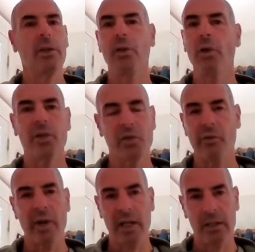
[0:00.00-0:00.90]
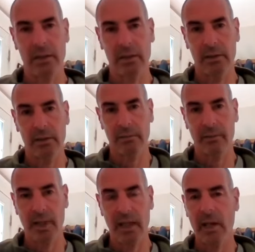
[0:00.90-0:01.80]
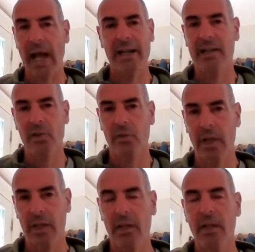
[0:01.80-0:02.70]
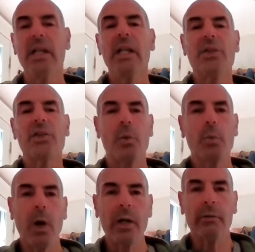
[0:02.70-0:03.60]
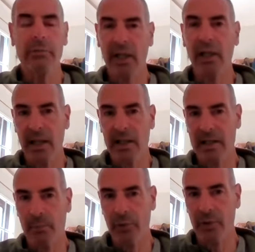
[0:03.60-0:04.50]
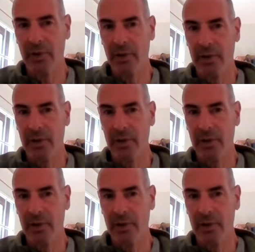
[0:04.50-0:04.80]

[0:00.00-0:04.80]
looks great and acts great. So water really is important.